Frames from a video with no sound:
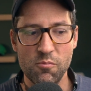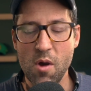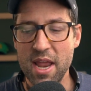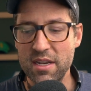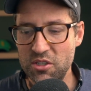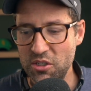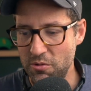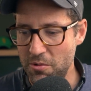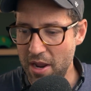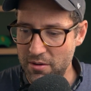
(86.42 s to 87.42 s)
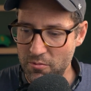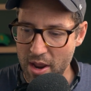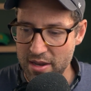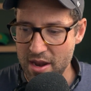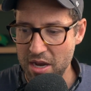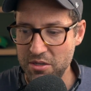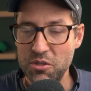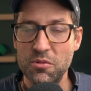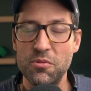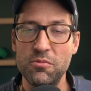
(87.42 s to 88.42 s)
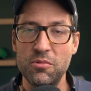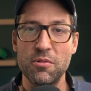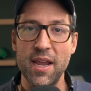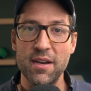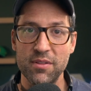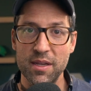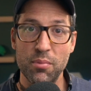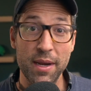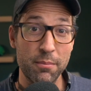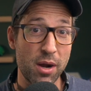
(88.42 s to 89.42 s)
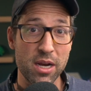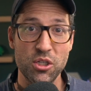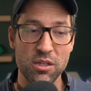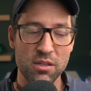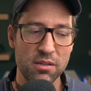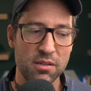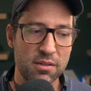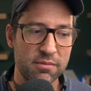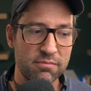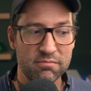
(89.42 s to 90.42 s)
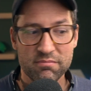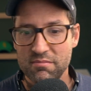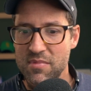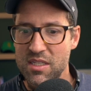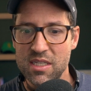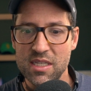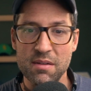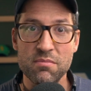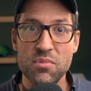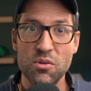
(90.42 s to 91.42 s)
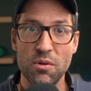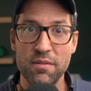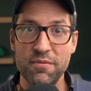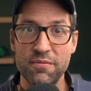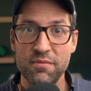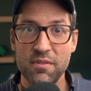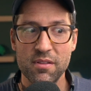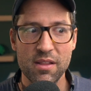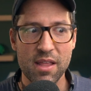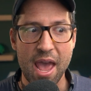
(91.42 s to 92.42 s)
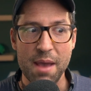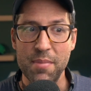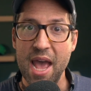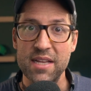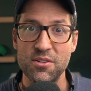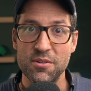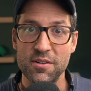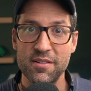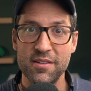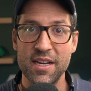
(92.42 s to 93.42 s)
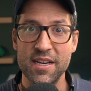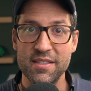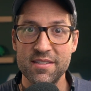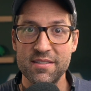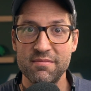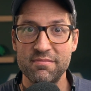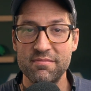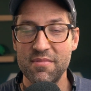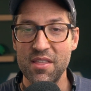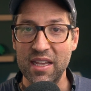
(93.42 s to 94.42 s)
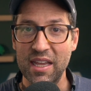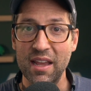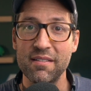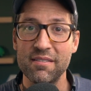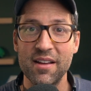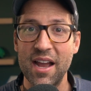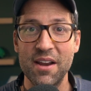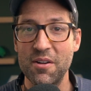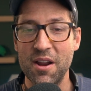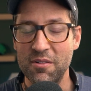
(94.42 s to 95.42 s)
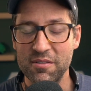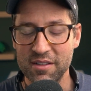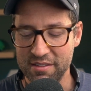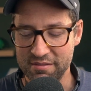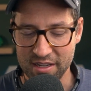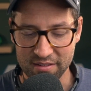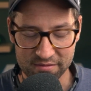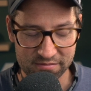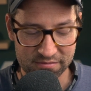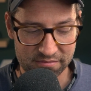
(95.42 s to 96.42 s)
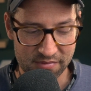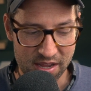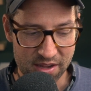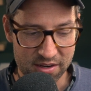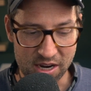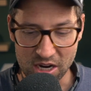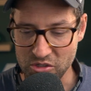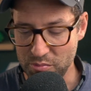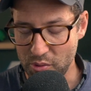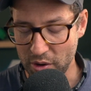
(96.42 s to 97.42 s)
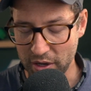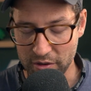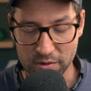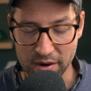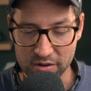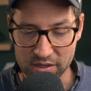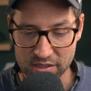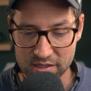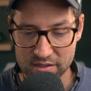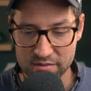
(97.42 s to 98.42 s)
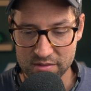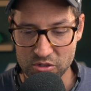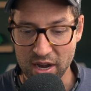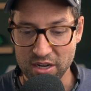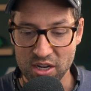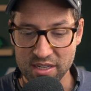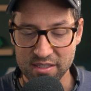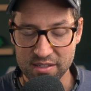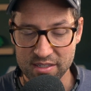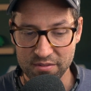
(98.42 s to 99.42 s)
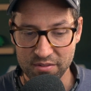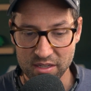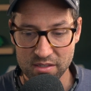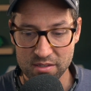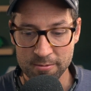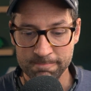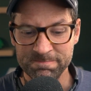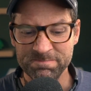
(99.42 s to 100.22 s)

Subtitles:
When to and when not to creatively bring pressure seems sort of haphazard in its thinking. I don't know. In Tosh Lupoy or whoever is strategizing this defense.